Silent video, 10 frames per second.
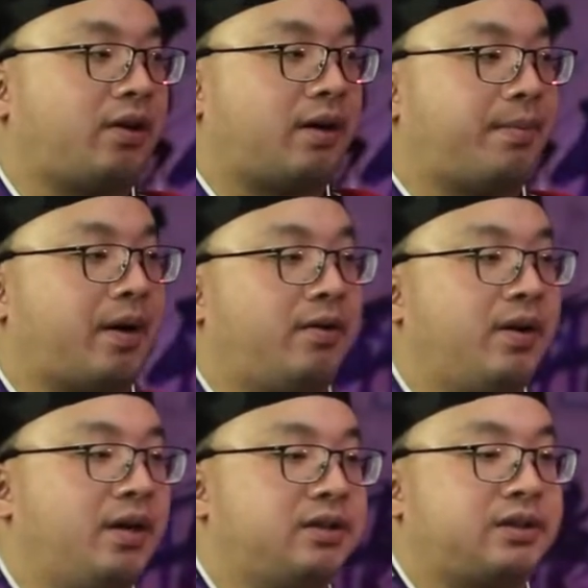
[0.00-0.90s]
about
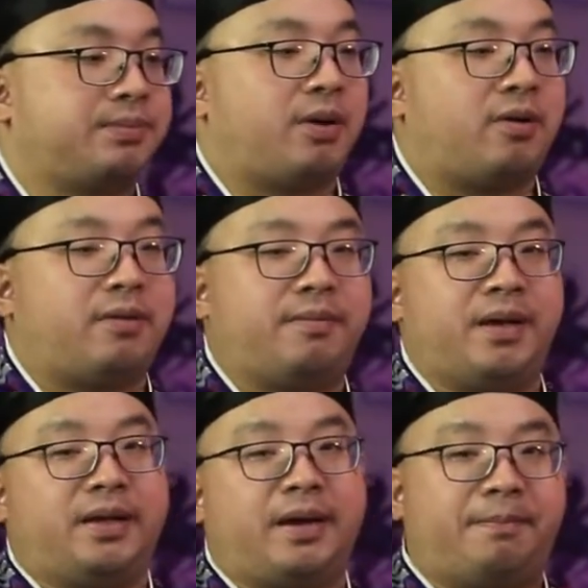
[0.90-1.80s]
small,
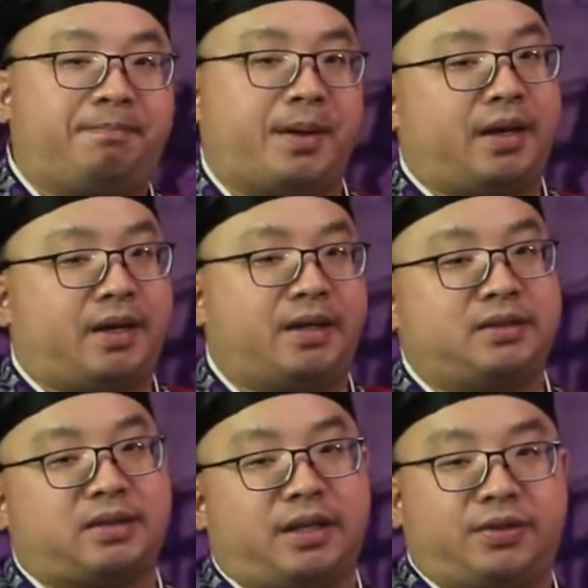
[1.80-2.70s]
medium, big, and
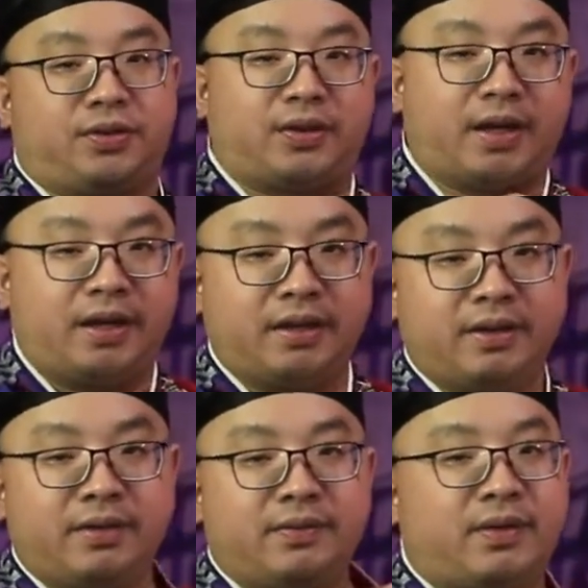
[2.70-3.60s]
such, okay?
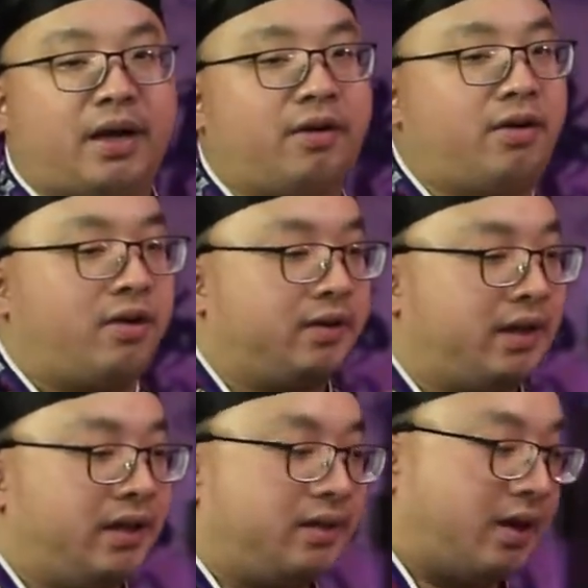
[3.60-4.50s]
Now all
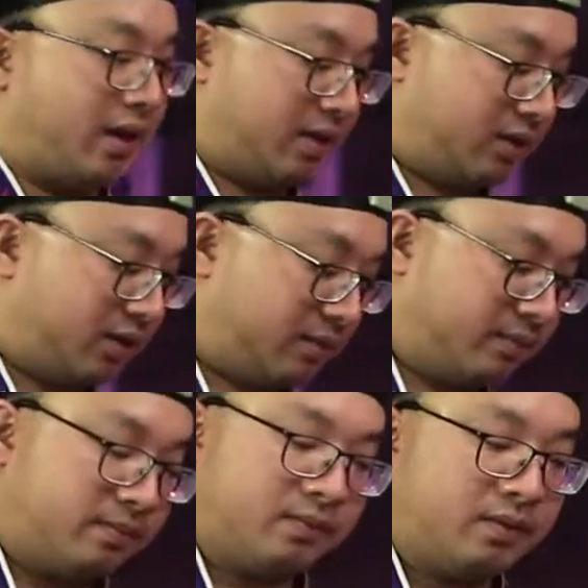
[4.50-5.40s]
these things,
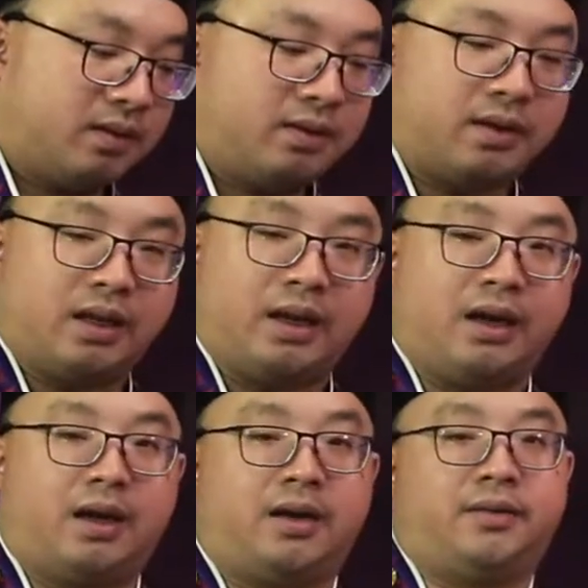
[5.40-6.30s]

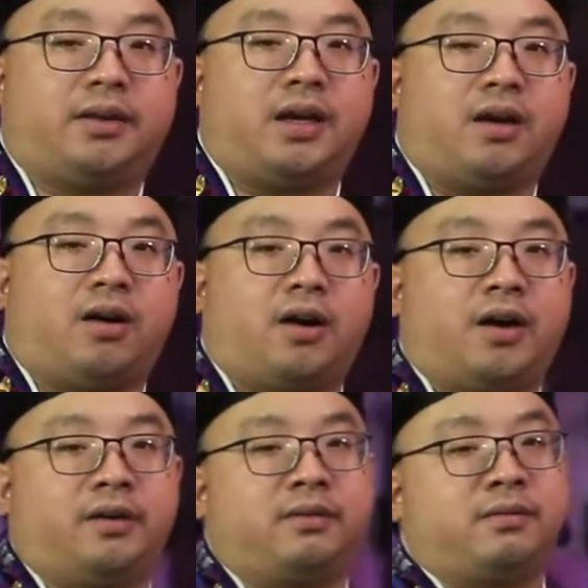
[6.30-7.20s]
they
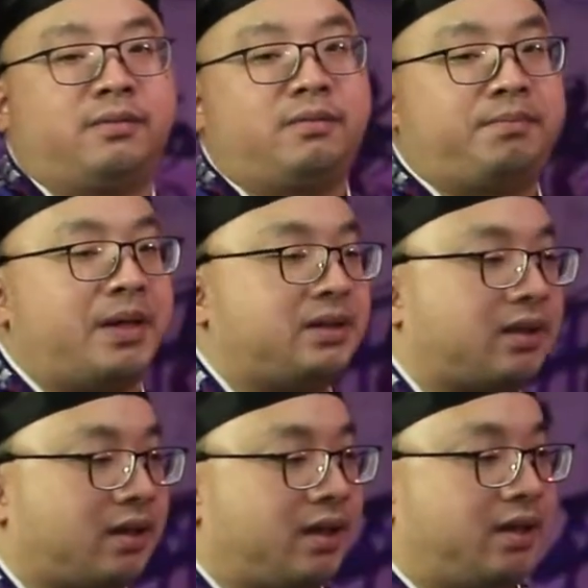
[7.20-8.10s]
are
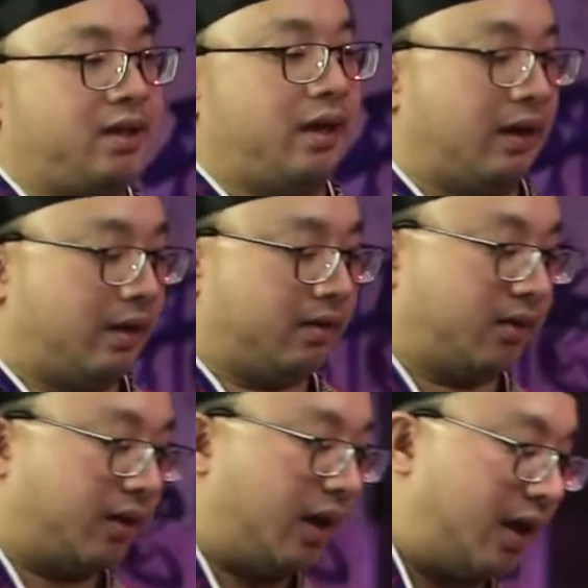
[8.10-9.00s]
basically
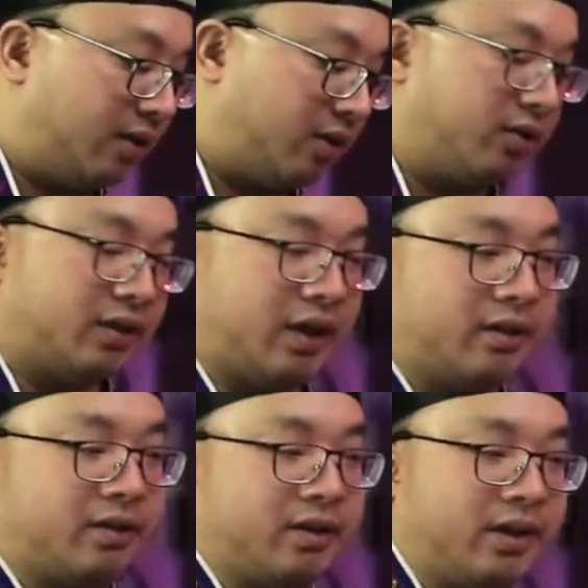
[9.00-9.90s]
the candles
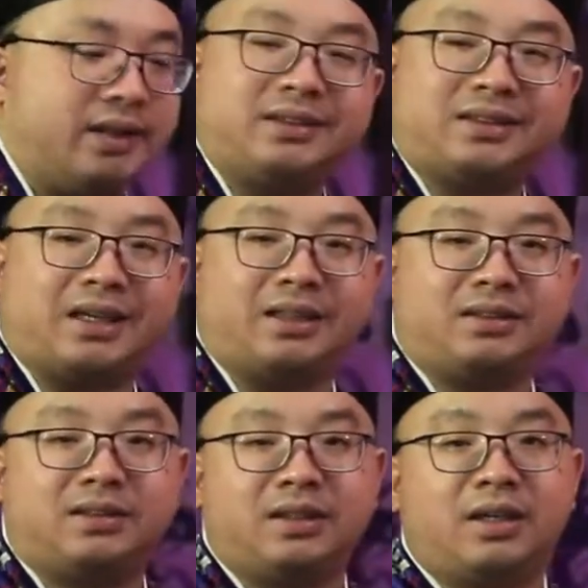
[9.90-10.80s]
and the
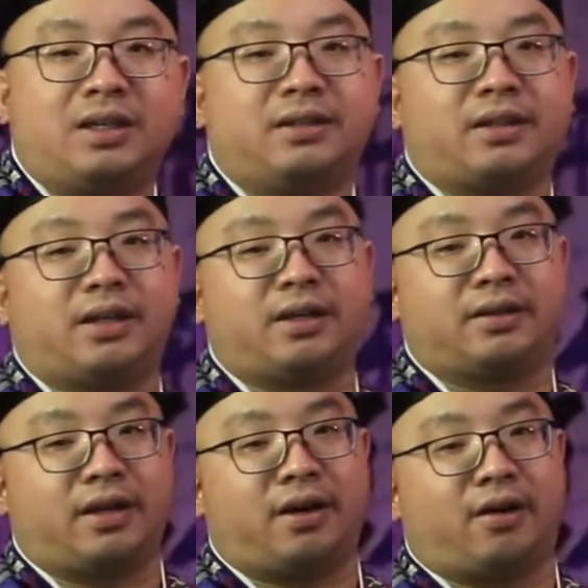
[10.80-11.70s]
incense,
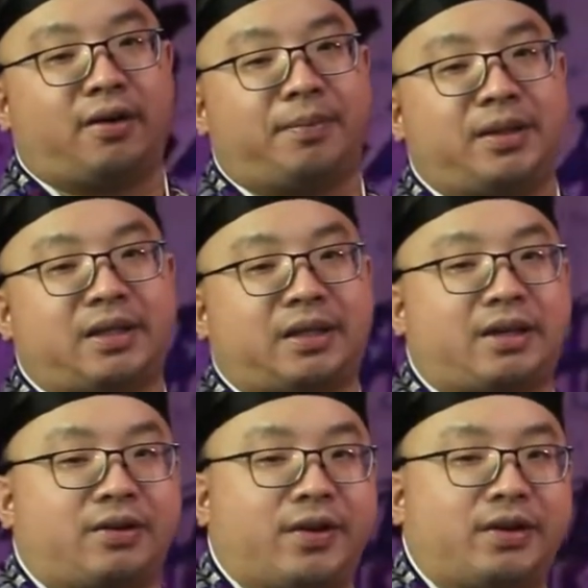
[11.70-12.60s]
they are basically
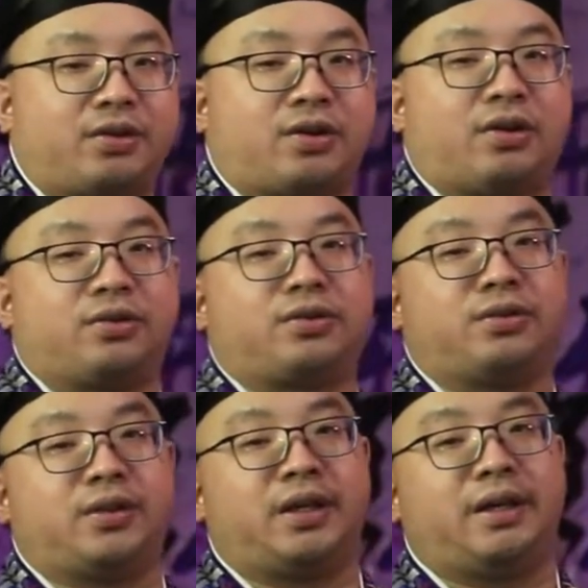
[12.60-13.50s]
going to go
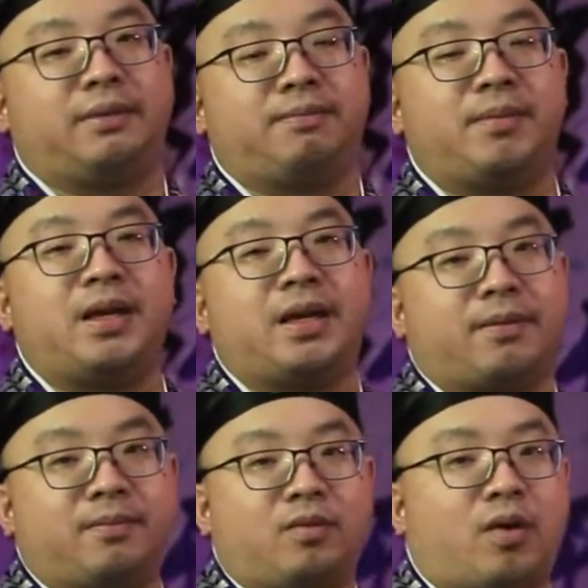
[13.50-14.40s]
to the medium.
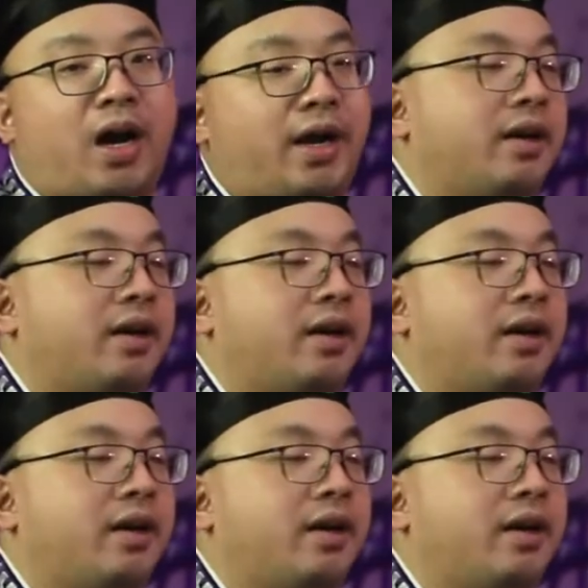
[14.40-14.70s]
Why?